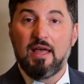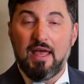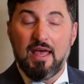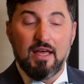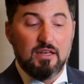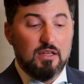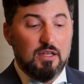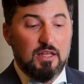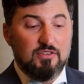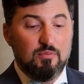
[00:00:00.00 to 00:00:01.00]
and
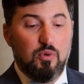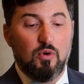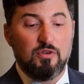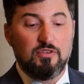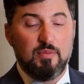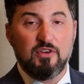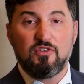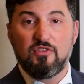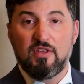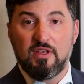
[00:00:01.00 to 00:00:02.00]
it's important to make
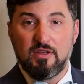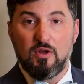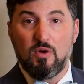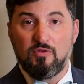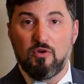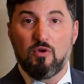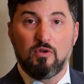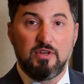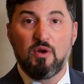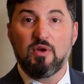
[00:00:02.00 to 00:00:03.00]
sure that, if you're
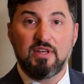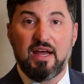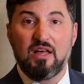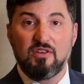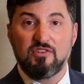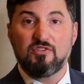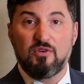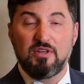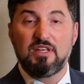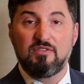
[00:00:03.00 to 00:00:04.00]
nearing dialysis or
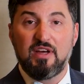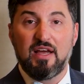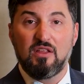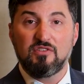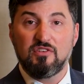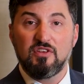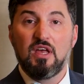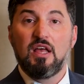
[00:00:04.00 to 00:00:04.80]
in need of dialysis,